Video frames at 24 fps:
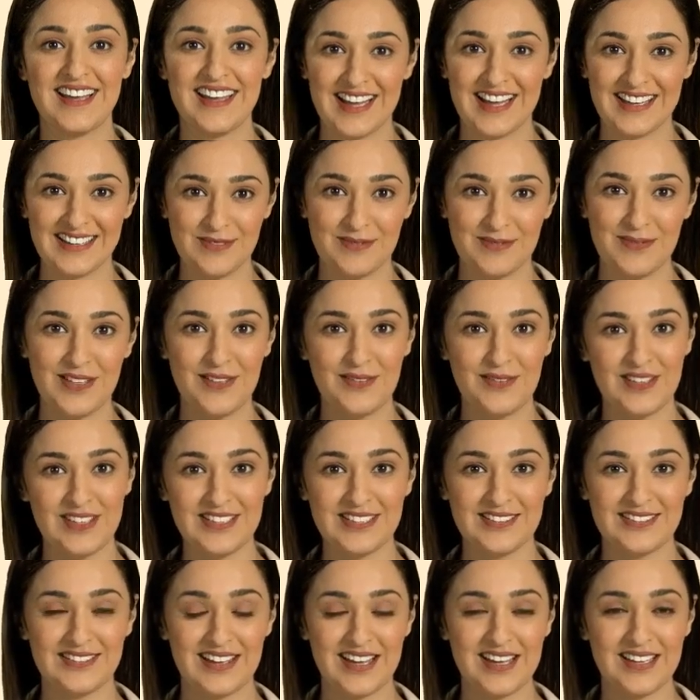
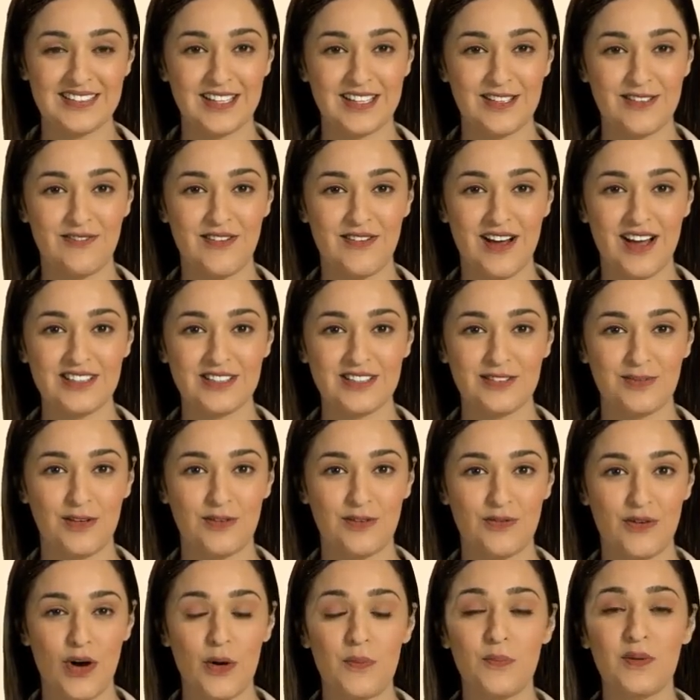Experience blazing fast
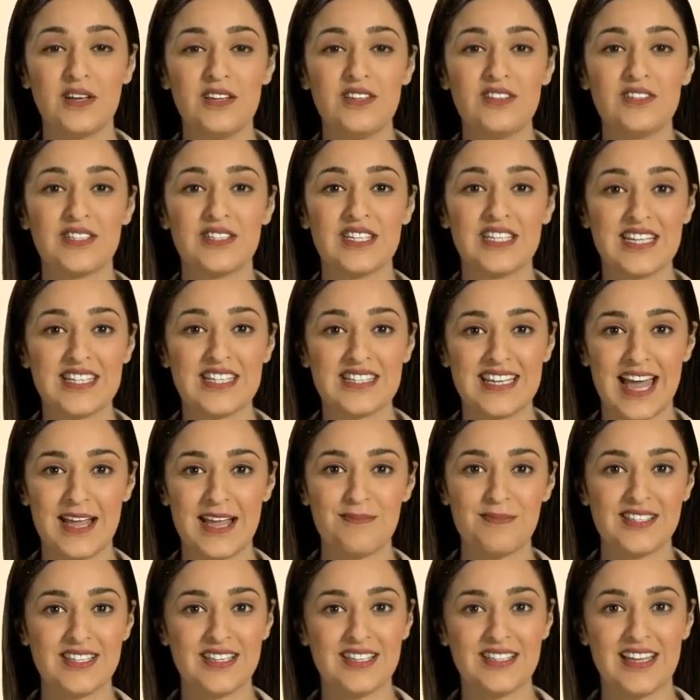performance with the
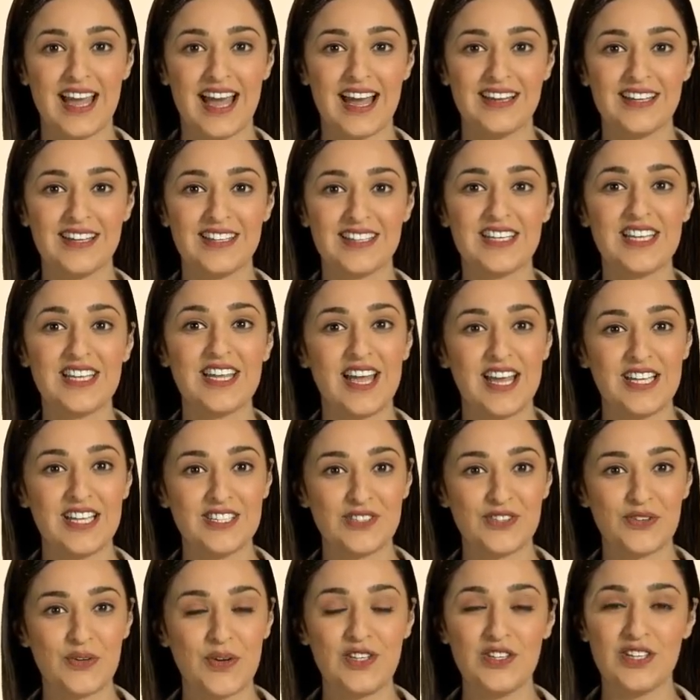Samsung Galaxy
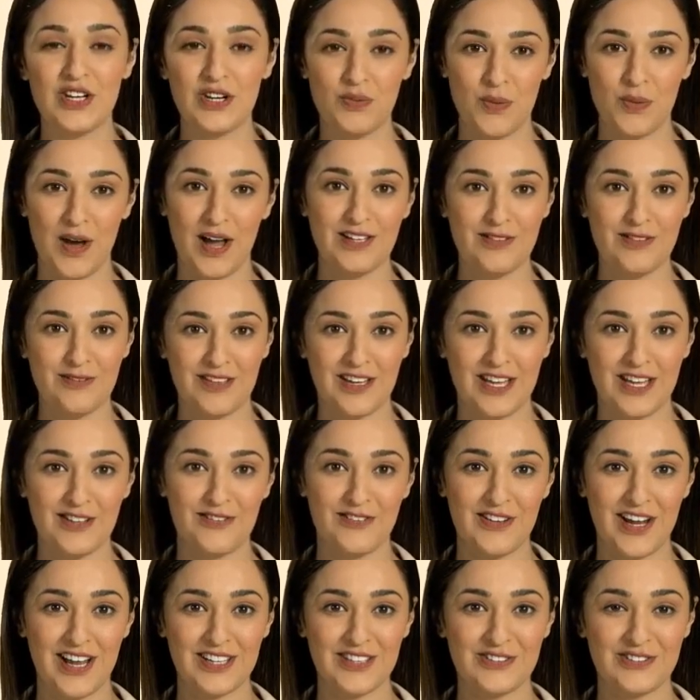S21 FE
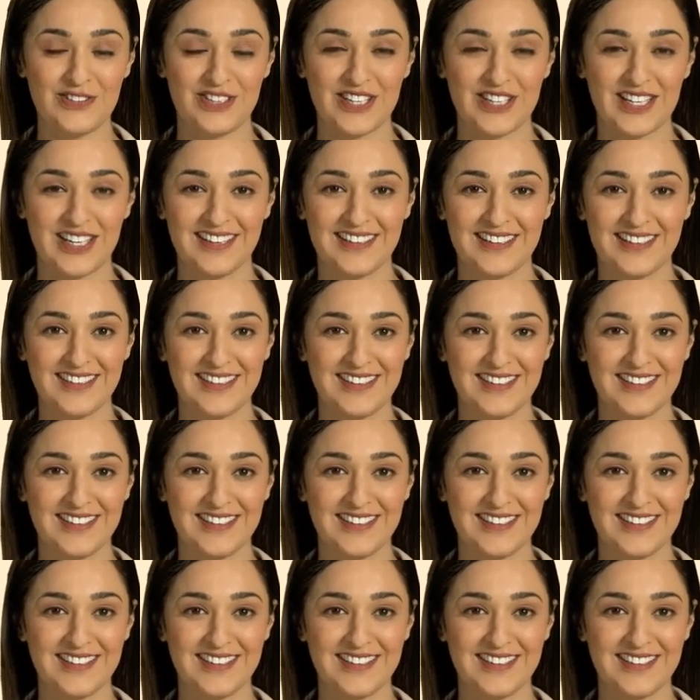5G.